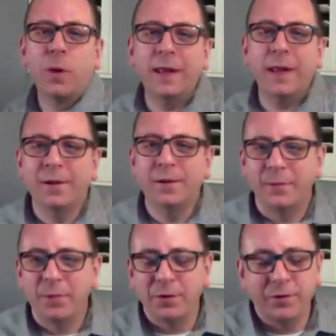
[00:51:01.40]
witty and
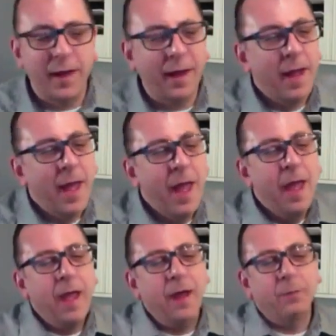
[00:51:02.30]
clever to say.
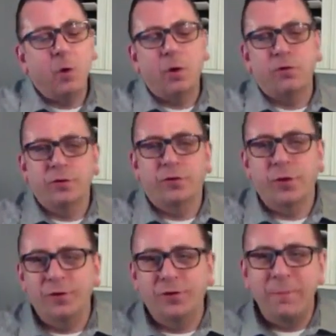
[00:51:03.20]
And, of course,
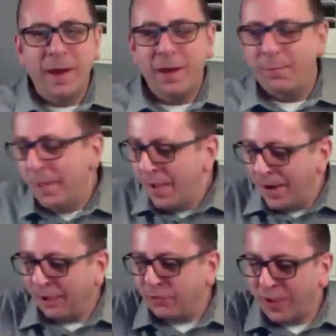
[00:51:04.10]
as soon as I meet him
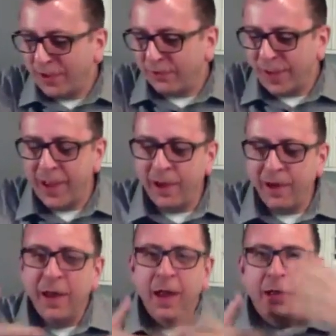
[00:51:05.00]
and I shake his
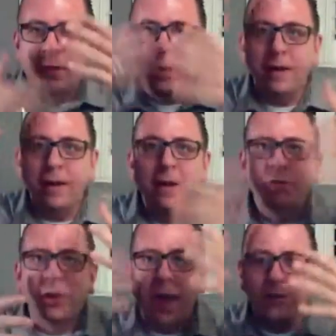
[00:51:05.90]
hand, then
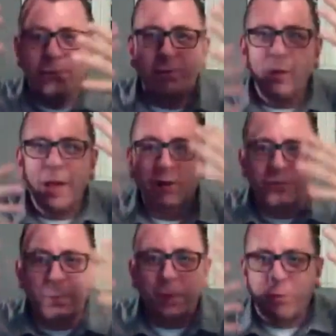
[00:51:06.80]
his life
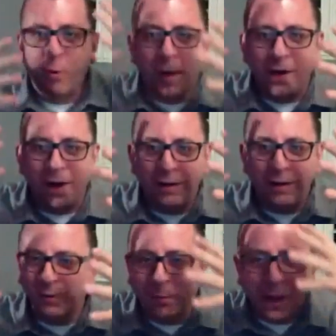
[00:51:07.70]
flashed before my
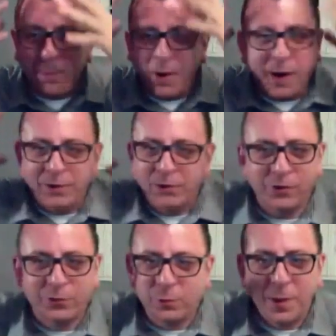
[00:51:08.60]
eyes, and my mind
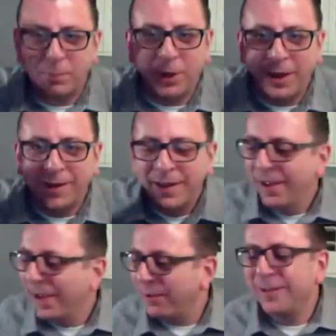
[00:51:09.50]
just went blank.
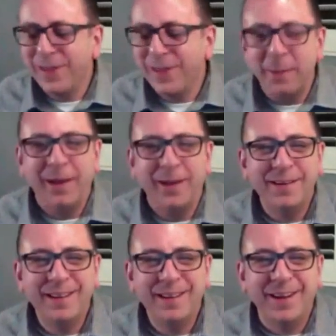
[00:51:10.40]
And I was like, damn
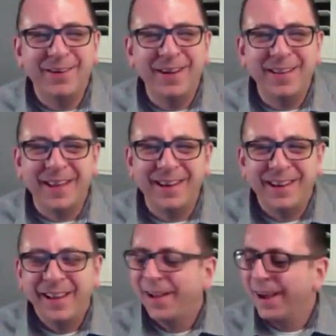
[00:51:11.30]
it, you know? And
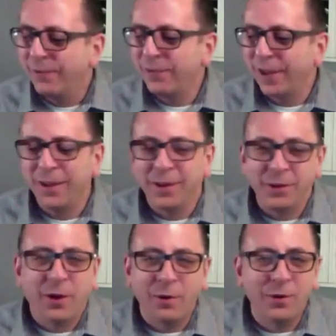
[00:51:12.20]
then I was like,
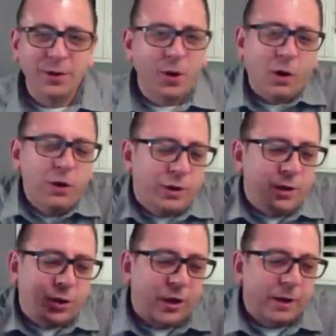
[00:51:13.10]
all you
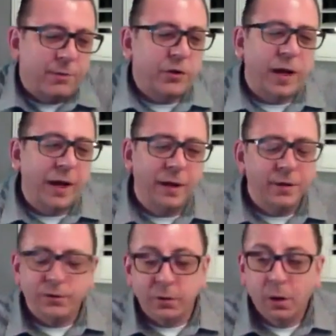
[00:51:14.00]
can think of to say
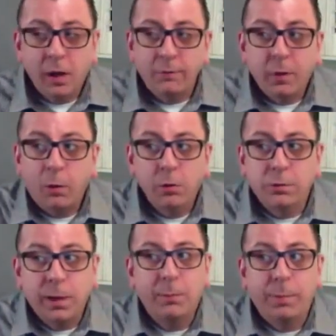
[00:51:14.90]
is, well, I've always
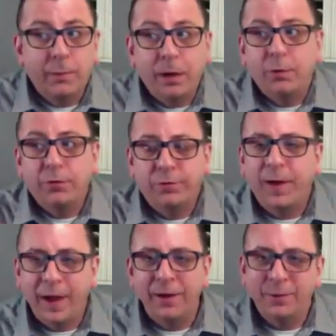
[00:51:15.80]
been a big Beatles
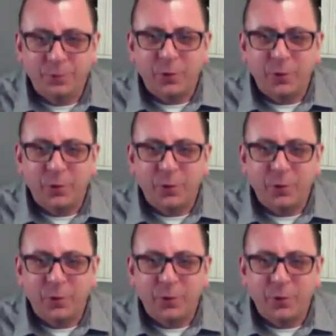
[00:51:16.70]
fan. And, of